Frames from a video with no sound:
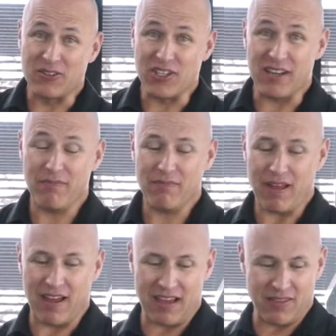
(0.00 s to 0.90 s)

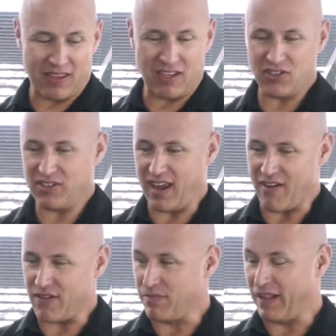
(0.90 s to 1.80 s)
gym in the kitchen
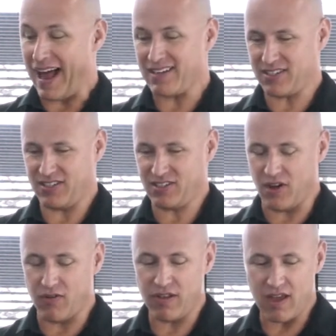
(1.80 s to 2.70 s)
having a blast.
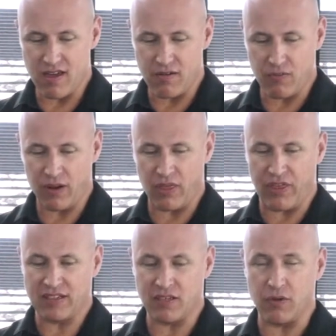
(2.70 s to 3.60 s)
So one of the
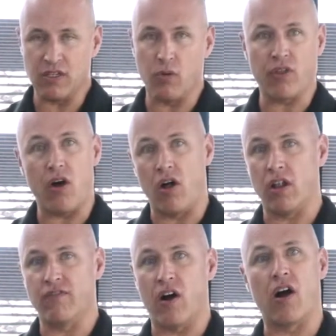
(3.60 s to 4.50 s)
things that we do with
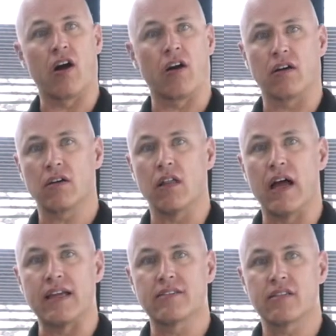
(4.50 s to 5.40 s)
all of our
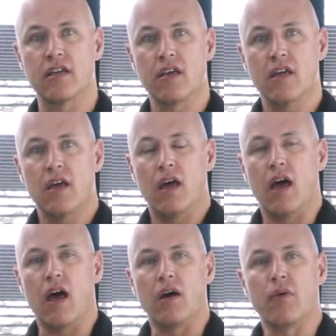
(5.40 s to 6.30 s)
clients,
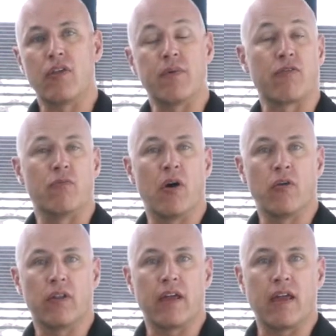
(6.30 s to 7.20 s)
whether it be
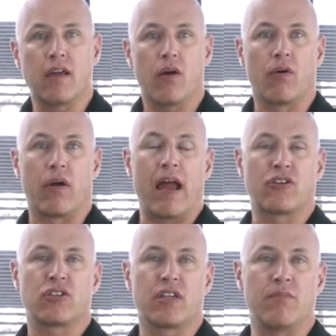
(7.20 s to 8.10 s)
remotely or
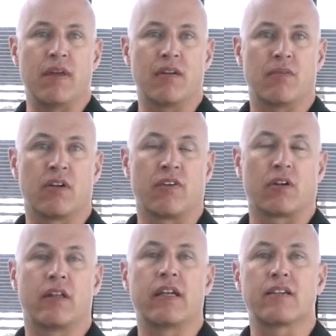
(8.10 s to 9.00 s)
actually be at one of our
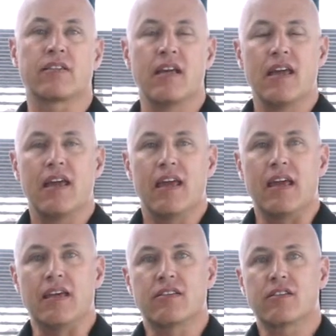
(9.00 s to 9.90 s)
clinics,
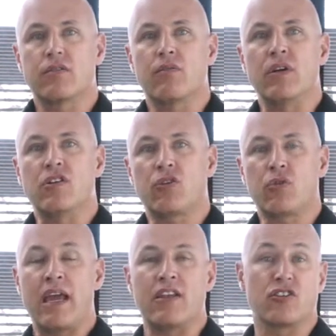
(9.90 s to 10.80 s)
is we
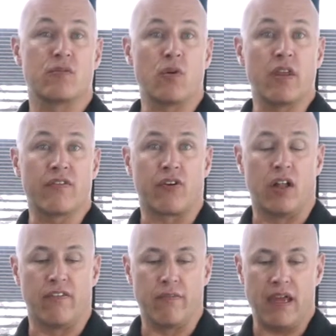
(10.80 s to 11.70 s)
create a smoothie for
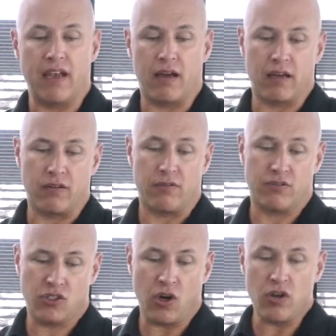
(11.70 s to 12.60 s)
all of them. And I'm going to
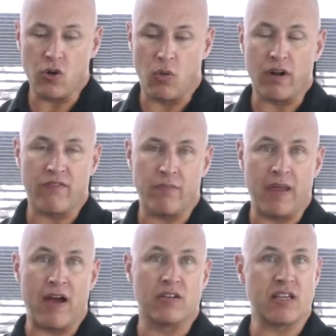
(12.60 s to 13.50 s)
show you one of them
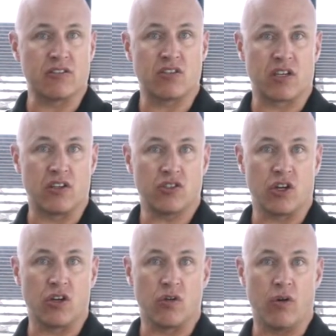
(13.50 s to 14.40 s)
now, and Tessa's going to
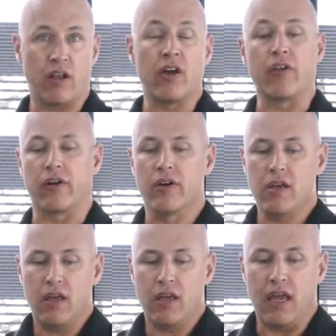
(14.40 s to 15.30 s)
show you another.
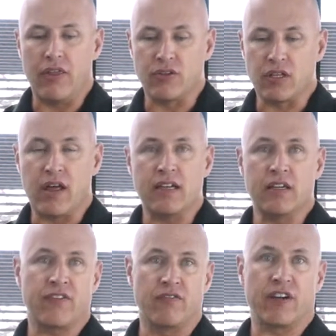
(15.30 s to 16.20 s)
And there's a lot of
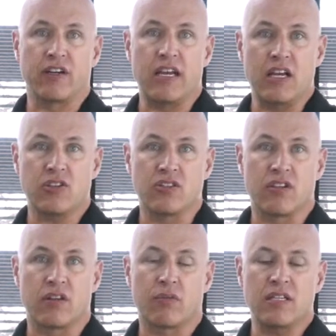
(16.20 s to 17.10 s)
different variations.
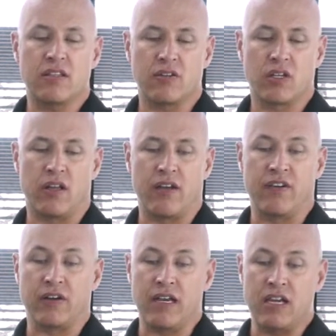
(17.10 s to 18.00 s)
And the reason there's a lot of
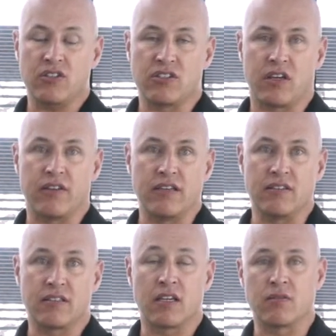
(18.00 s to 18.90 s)
variations on these
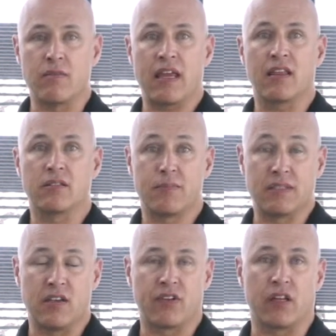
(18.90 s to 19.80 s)
is because we make them
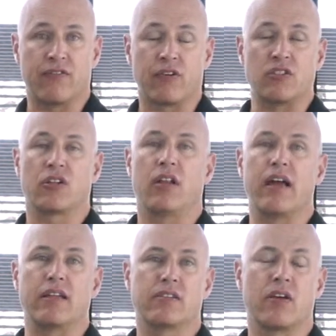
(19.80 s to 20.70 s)
specifically for each
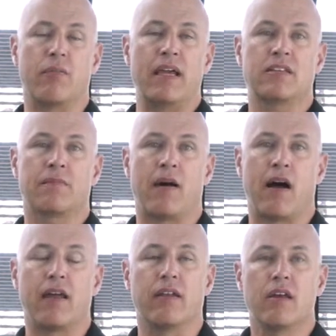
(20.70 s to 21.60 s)
client. So based
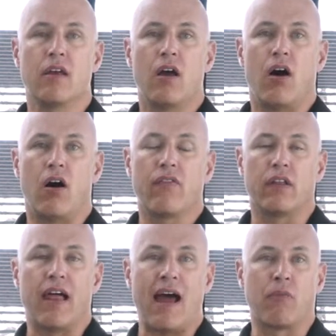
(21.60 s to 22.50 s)
upon all the
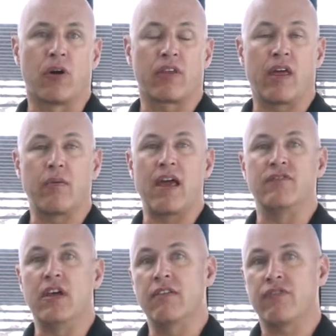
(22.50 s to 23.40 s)
lab work that we
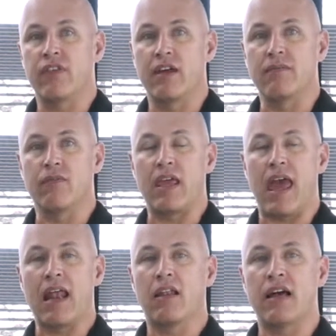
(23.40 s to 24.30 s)
have done for them, we
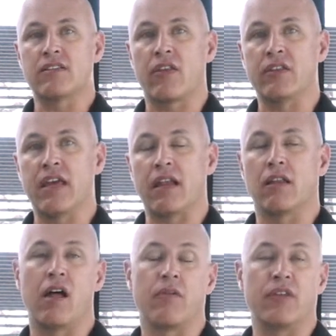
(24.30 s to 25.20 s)
analyze all the data
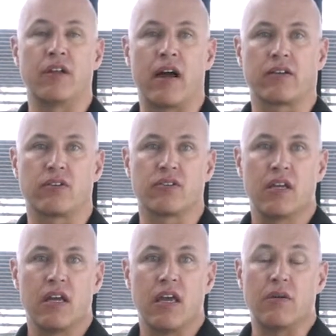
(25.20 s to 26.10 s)
along with the doctors,
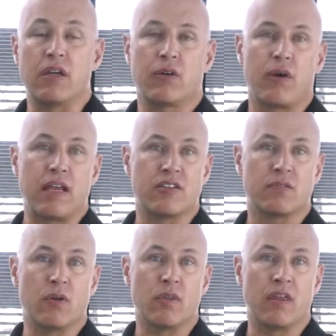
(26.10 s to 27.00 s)
and we create a
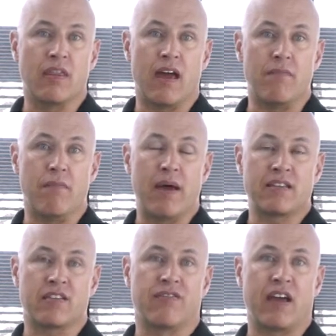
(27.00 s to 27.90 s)
smoothie that
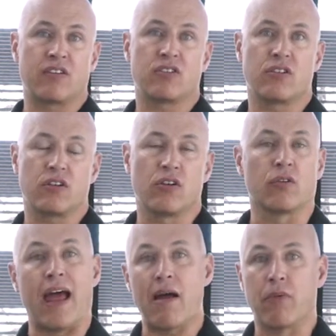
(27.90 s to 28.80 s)
best affects your
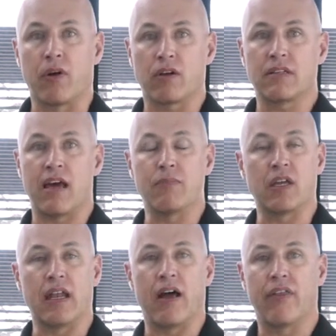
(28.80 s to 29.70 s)
lab work to help you
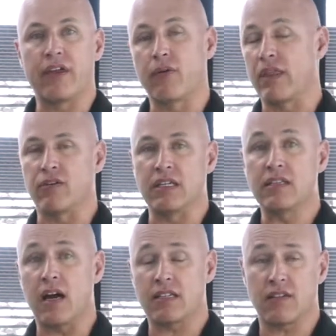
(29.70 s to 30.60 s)
get healthy, whether you're
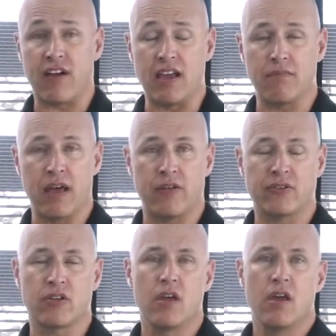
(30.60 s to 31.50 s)
detoxifying
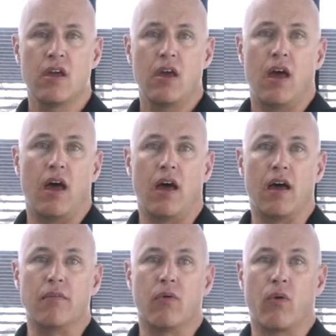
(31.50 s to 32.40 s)
metals,
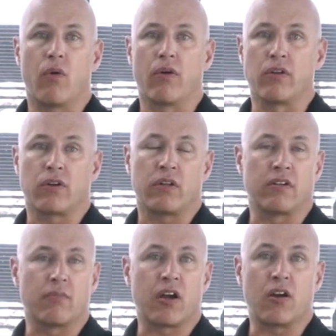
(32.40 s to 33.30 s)
or you're
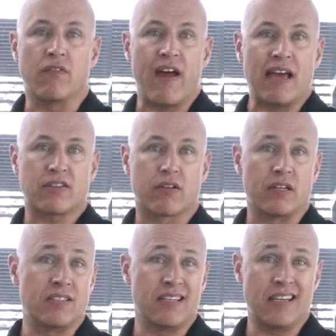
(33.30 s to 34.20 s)
clearing up
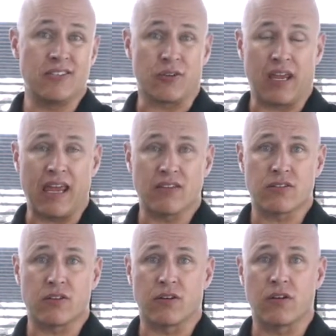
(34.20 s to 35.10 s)
cardiovascular disease or
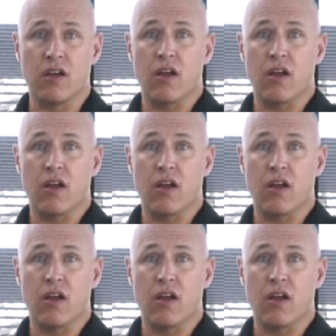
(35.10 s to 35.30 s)
cancer,